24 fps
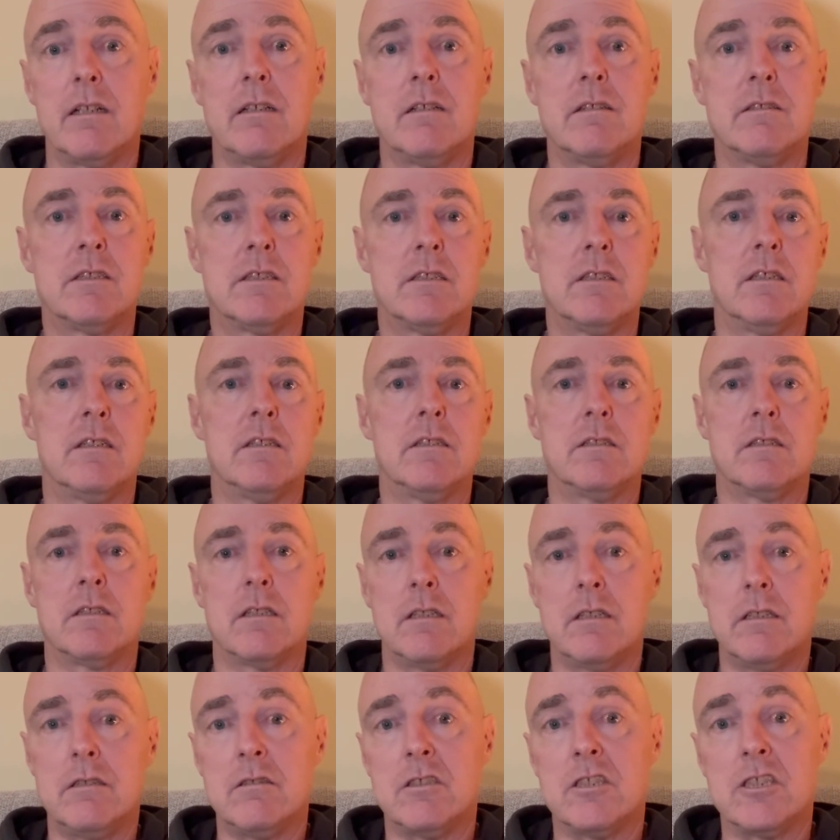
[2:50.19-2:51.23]
certain to
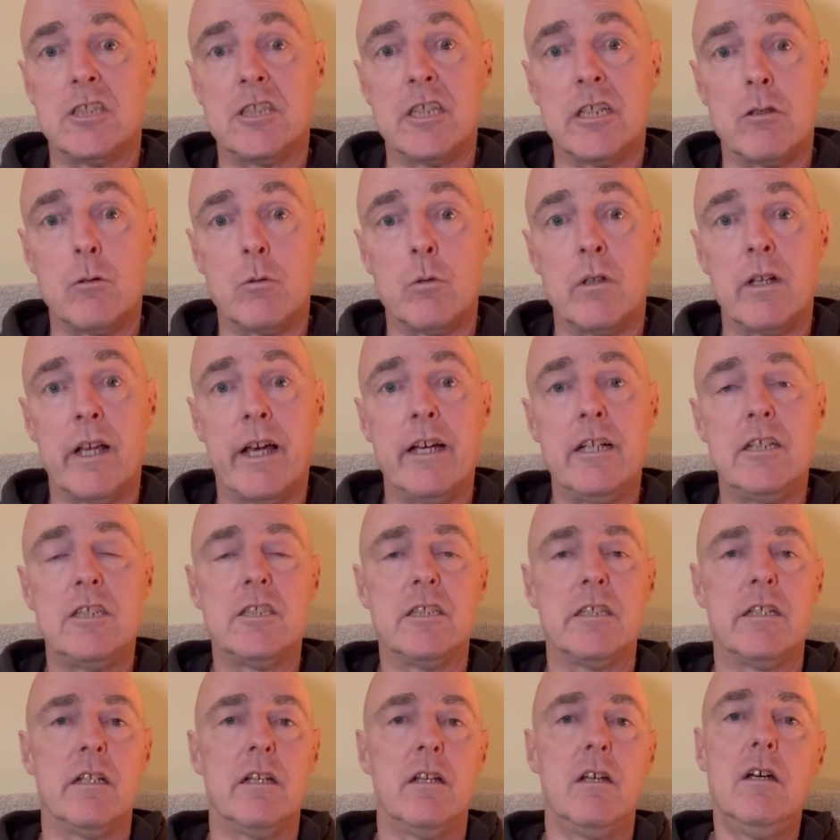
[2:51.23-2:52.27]
lose a general
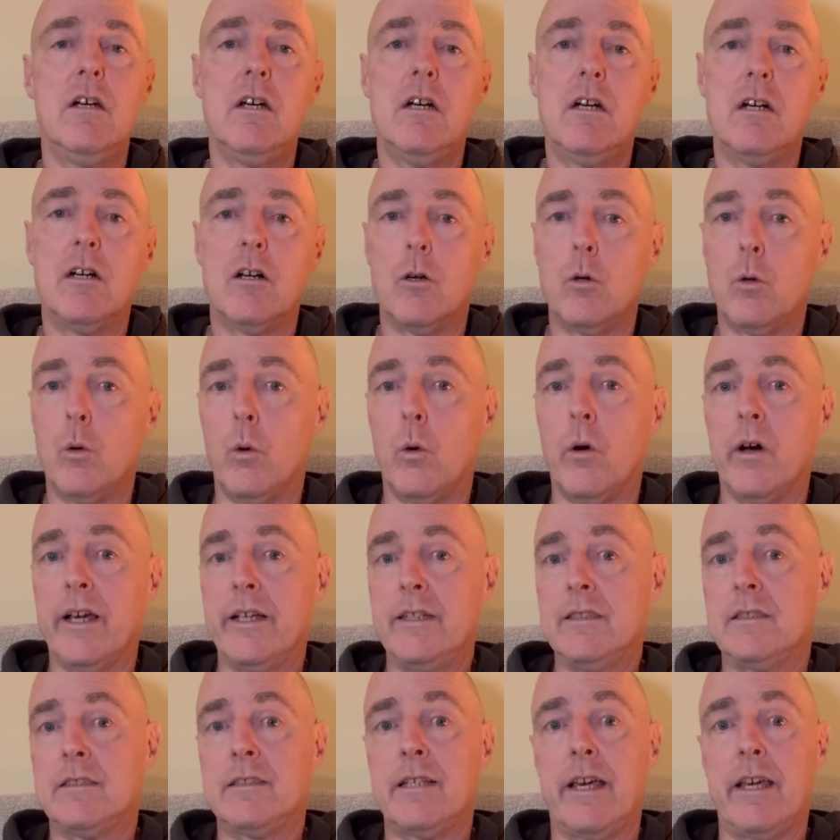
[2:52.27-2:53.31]
election
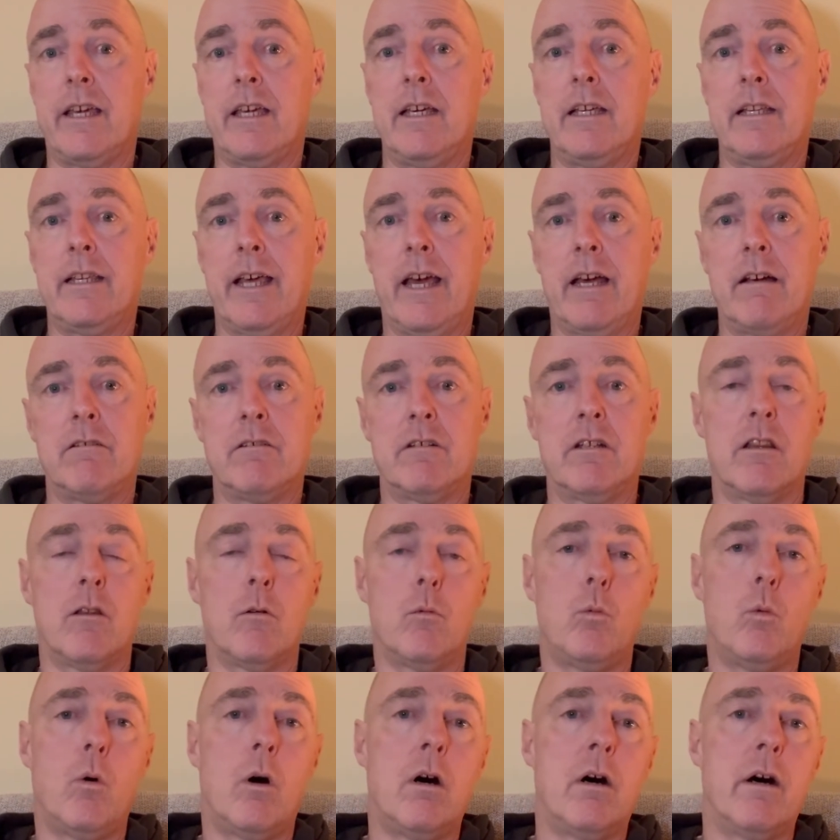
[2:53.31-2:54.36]
always take it down to the
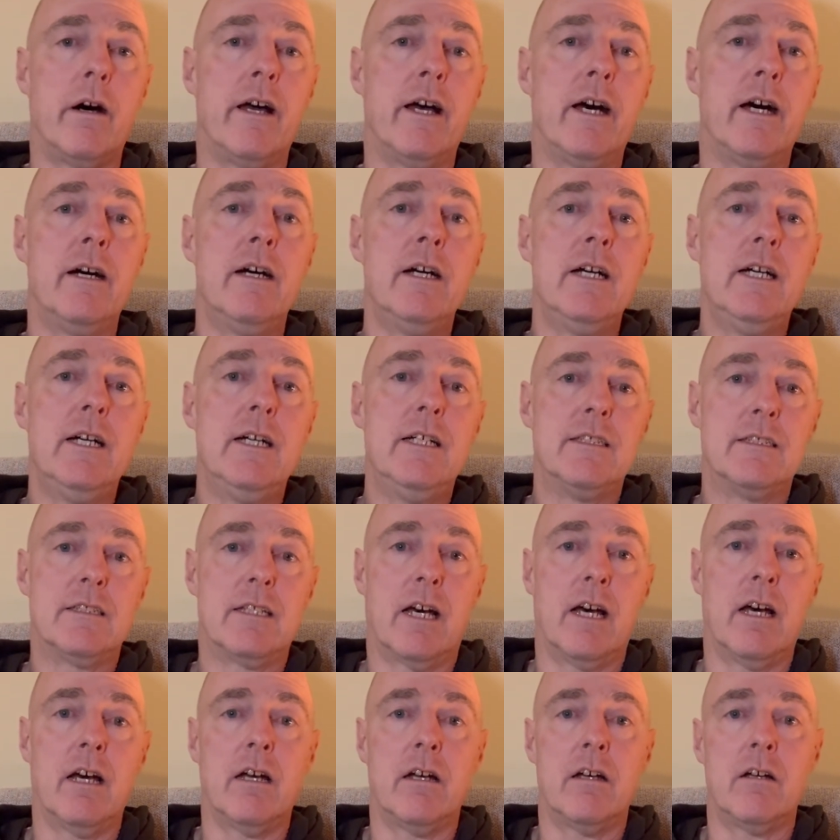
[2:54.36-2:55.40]
wire.
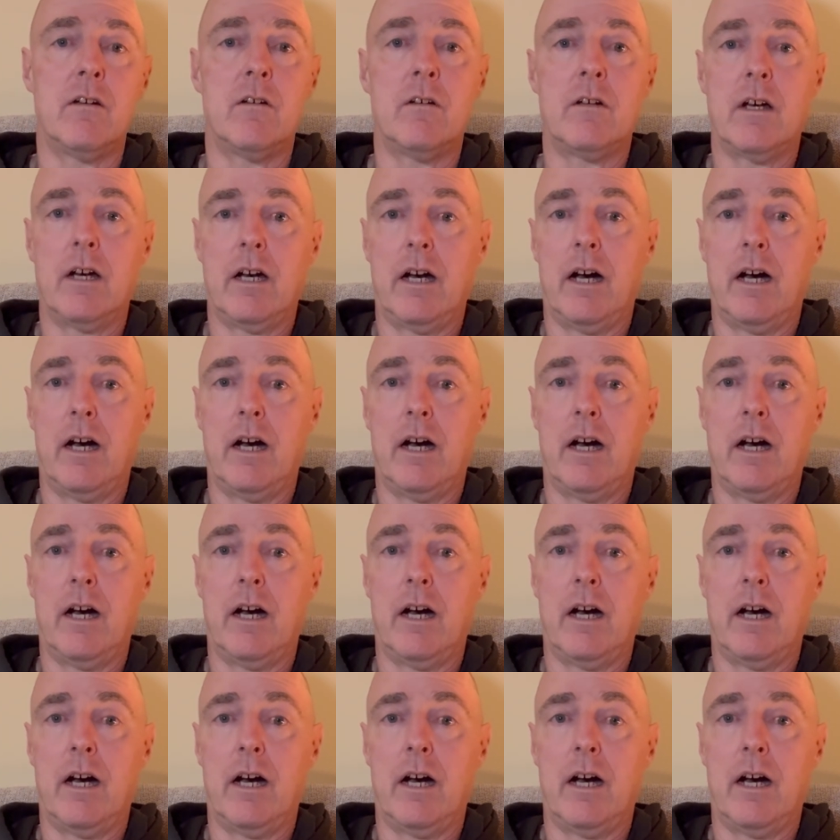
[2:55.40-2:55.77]
So